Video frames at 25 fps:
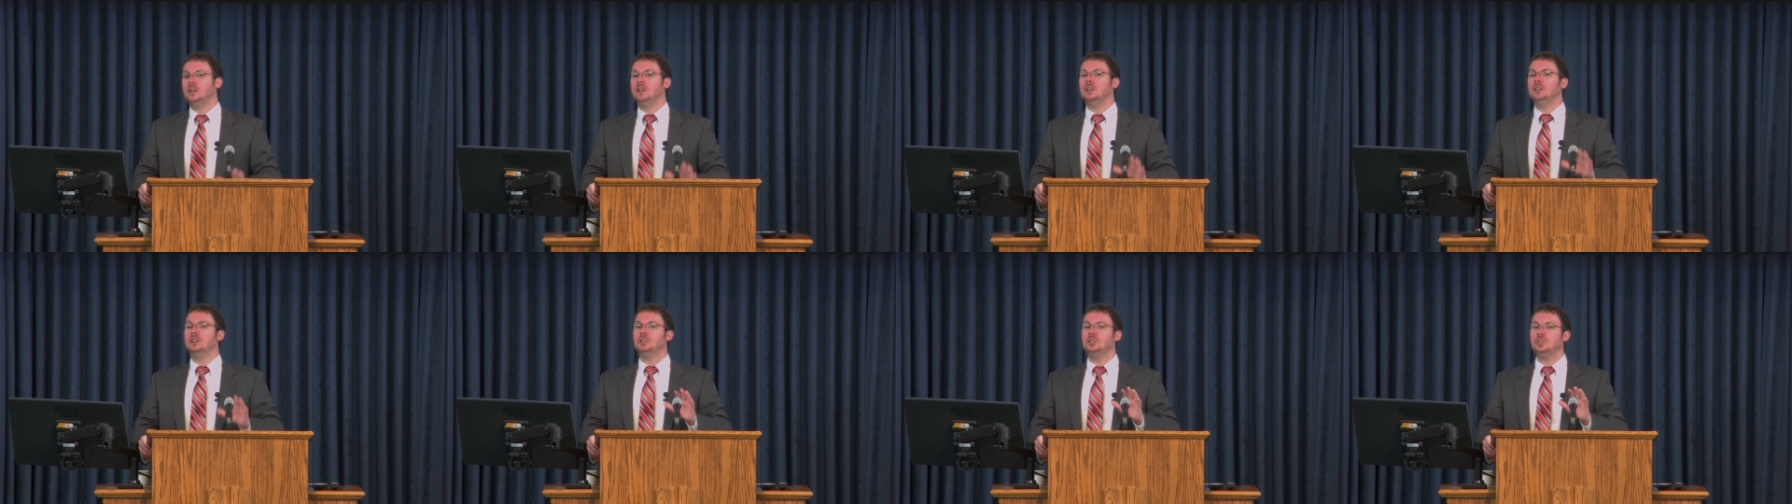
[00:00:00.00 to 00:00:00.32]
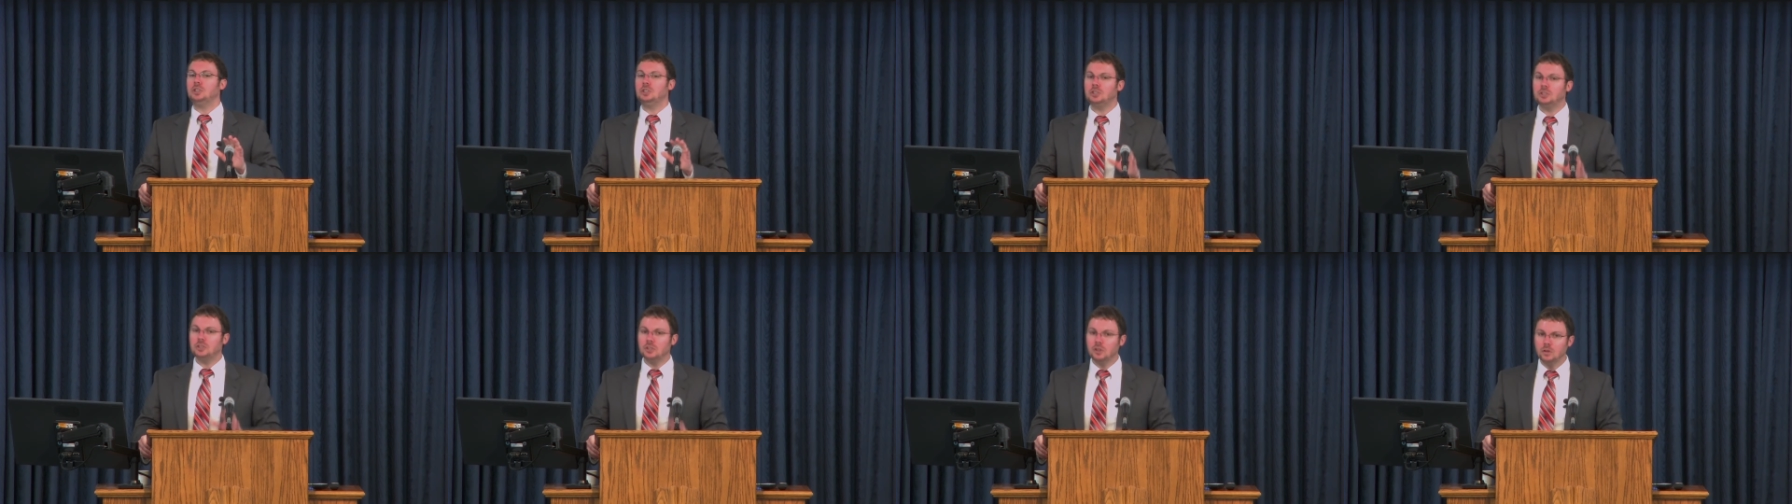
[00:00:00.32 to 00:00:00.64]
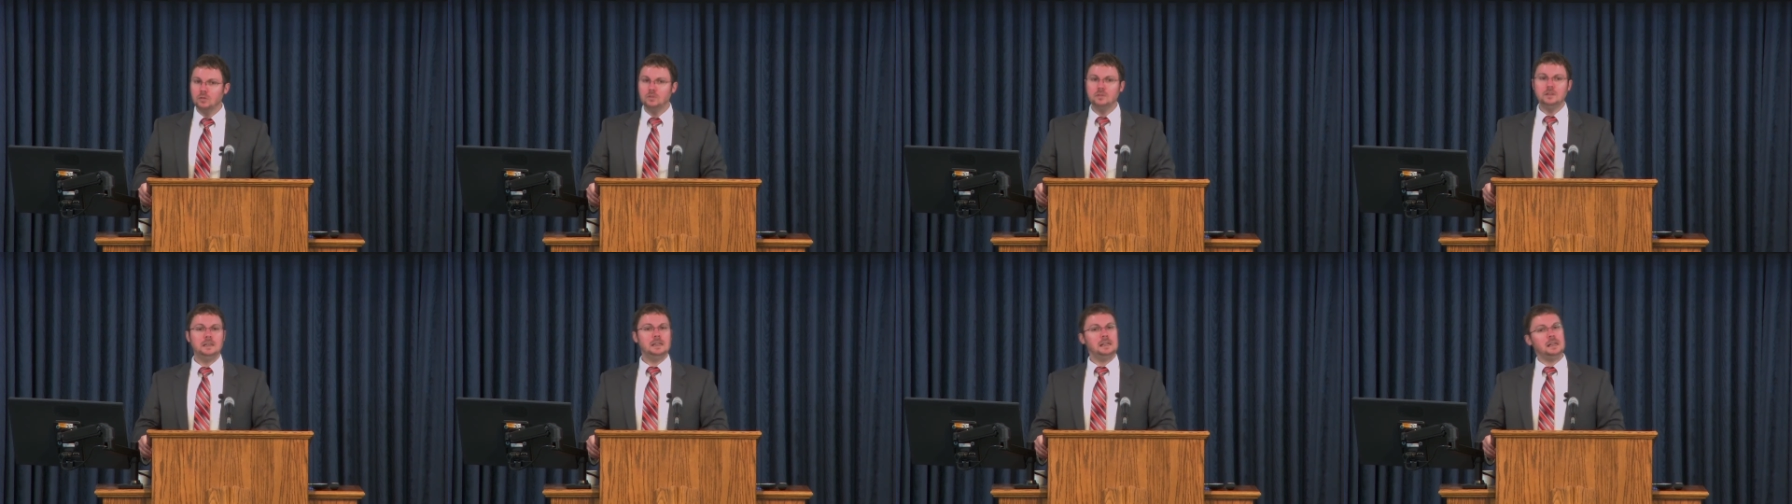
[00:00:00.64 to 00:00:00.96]
so
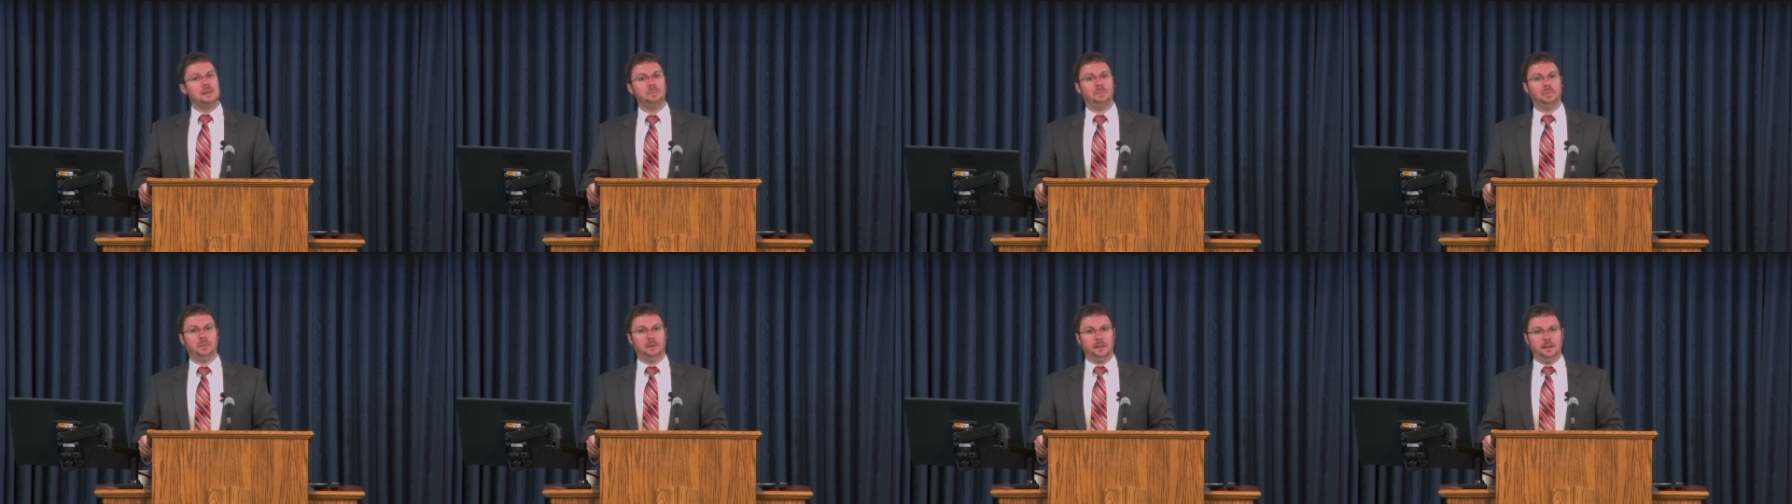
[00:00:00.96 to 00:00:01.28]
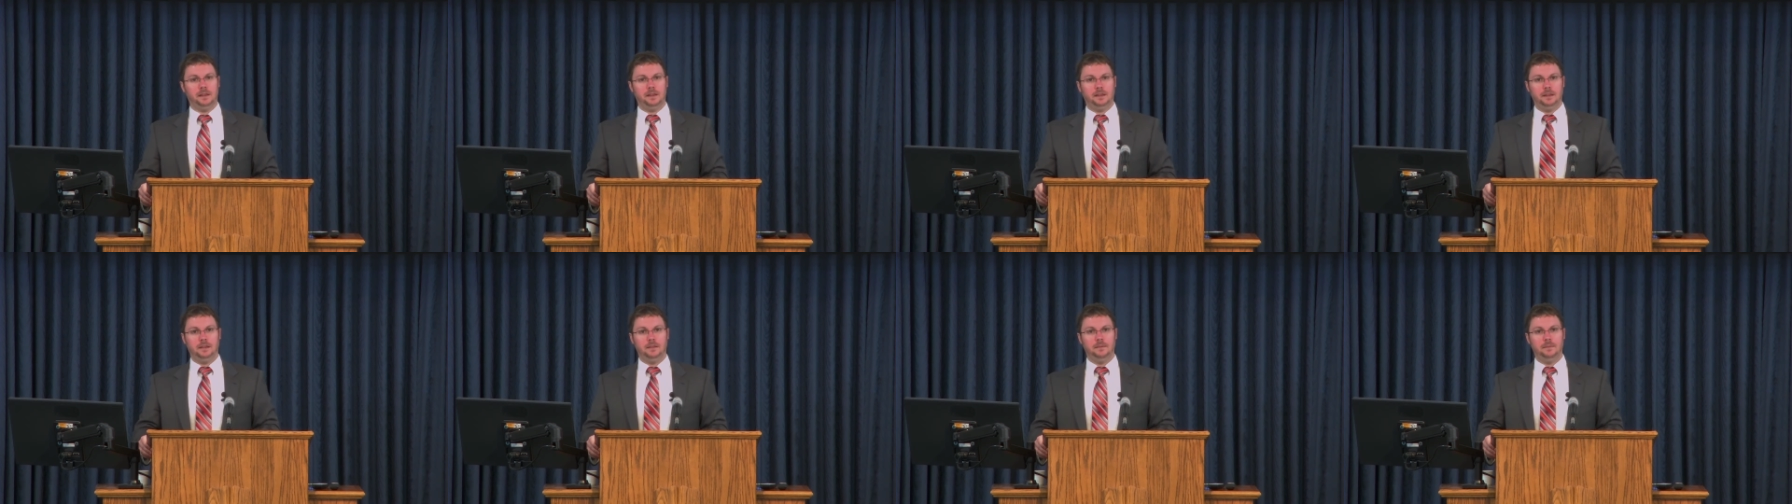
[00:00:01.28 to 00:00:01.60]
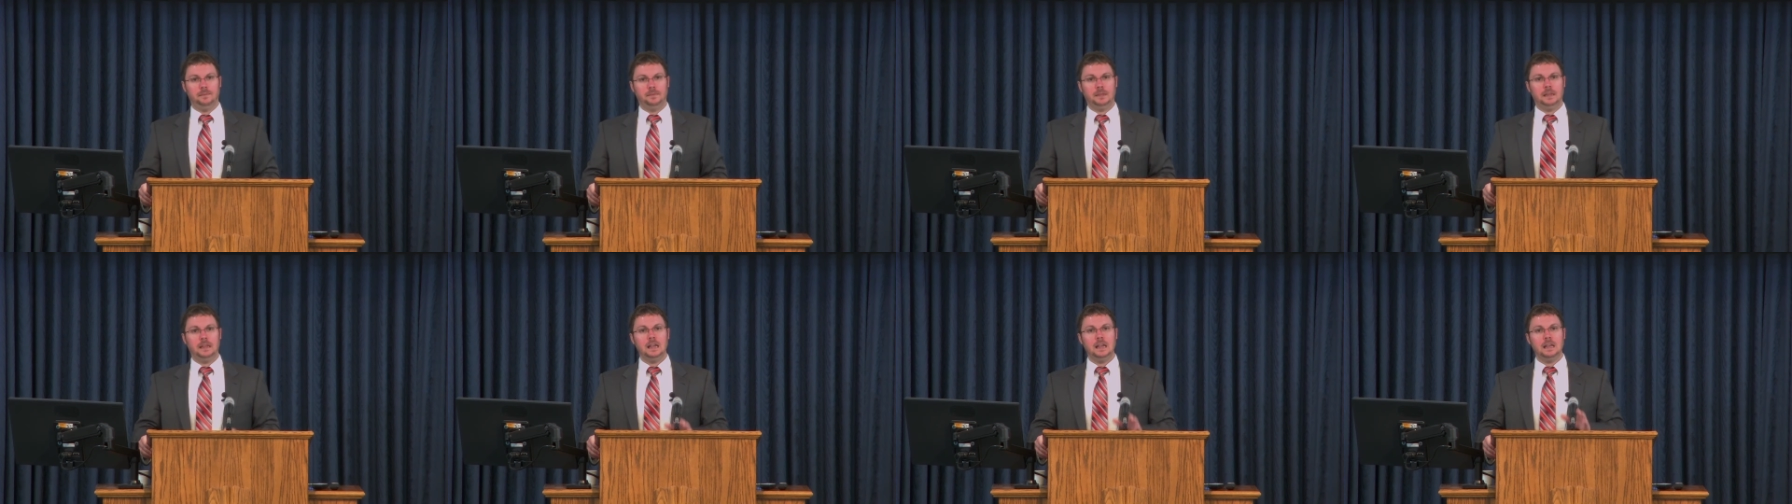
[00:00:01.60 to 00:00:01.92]
deeply
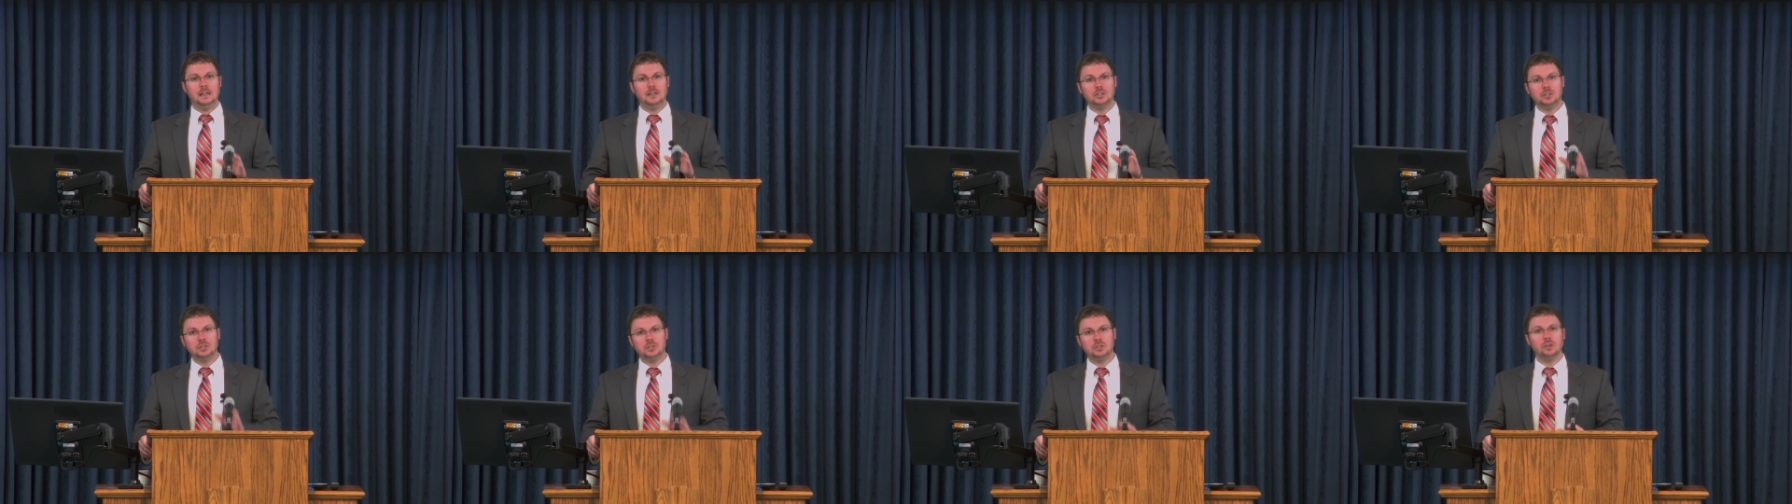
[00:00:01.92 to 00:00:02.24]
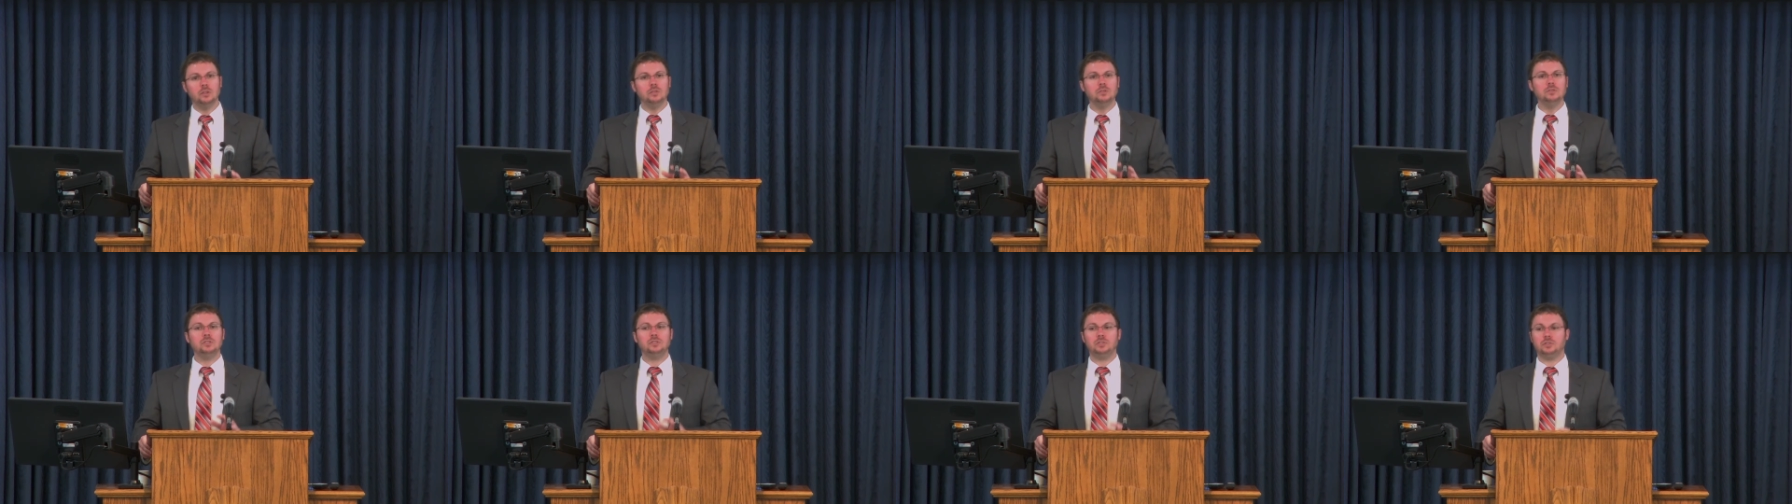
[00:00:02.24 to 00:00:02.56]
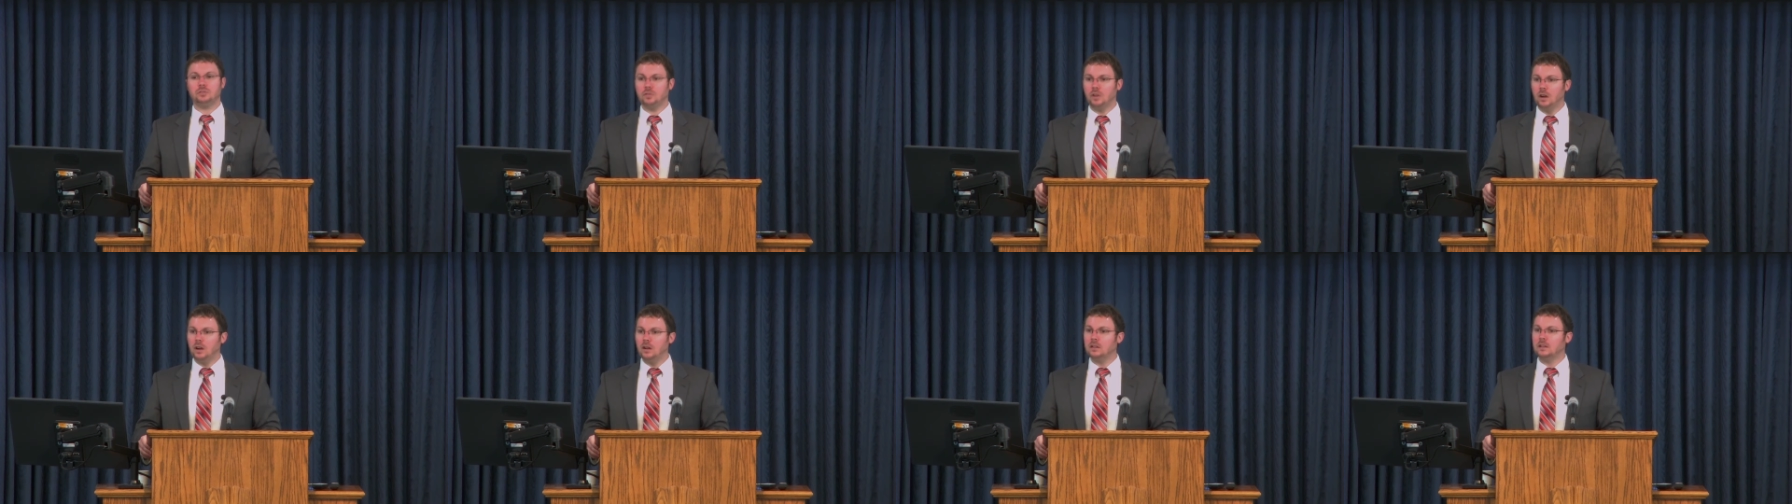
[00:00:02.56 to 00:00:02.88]
and so
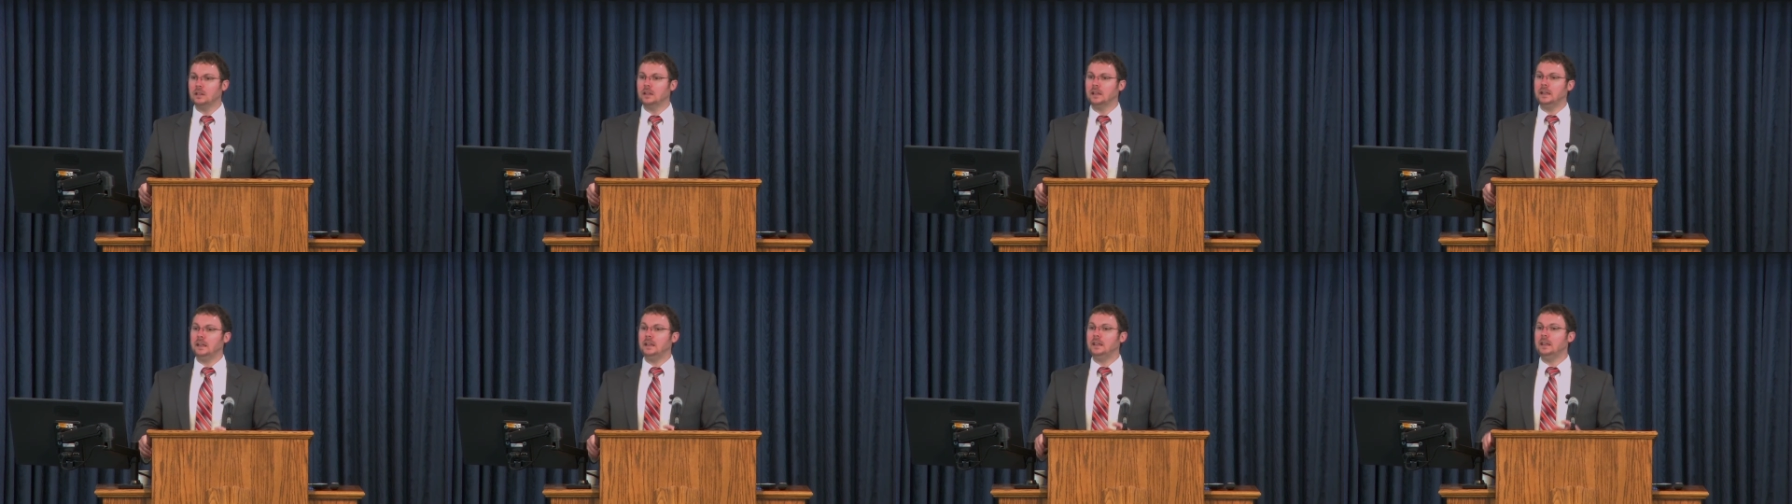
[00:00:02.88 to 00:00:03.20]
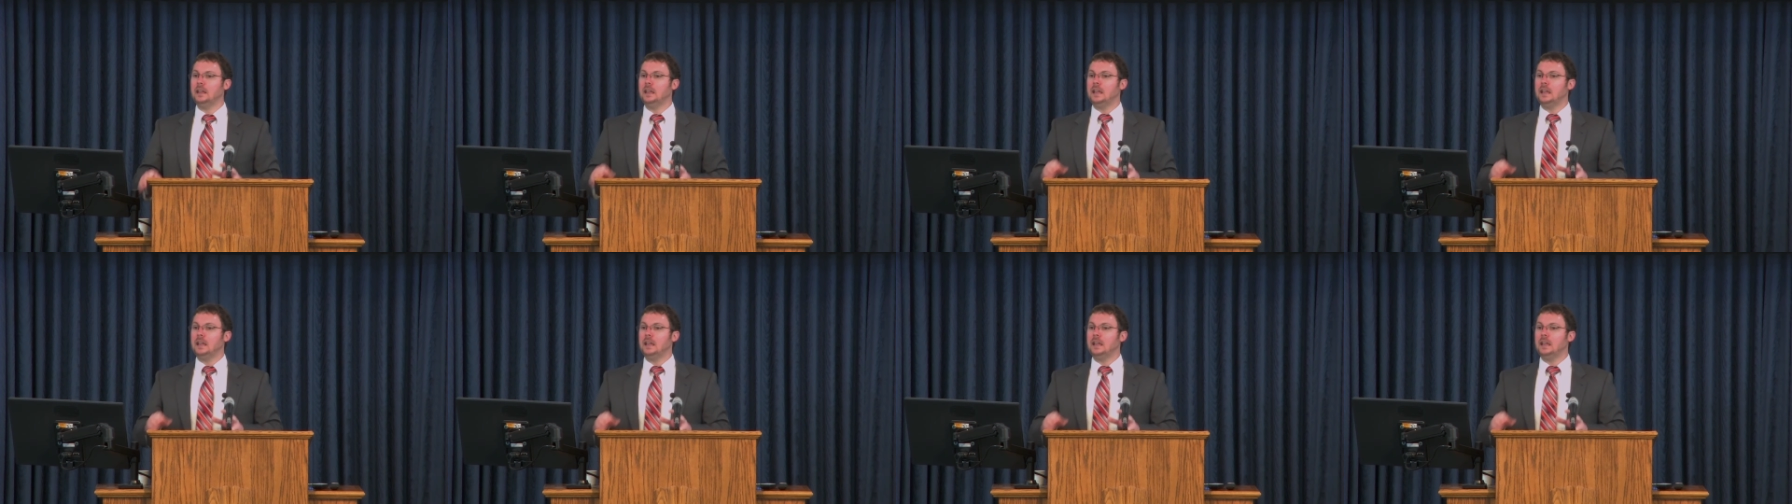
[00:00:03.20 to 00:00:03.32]
strongly,